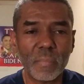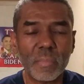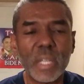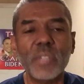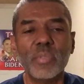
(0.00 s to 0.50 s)

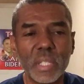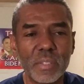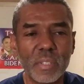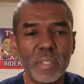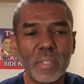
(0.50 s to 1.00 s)
Thanks for
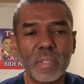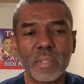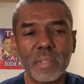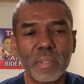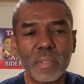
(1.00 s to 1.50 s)
listening.
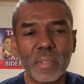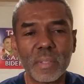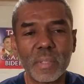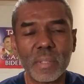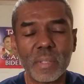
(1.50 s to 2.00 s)

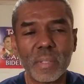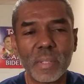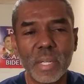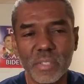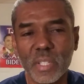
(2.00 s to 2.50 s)

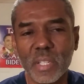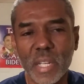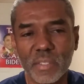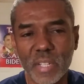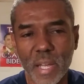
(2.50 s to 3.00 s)
I'll see you
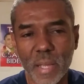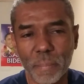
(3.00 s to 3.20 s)
next time.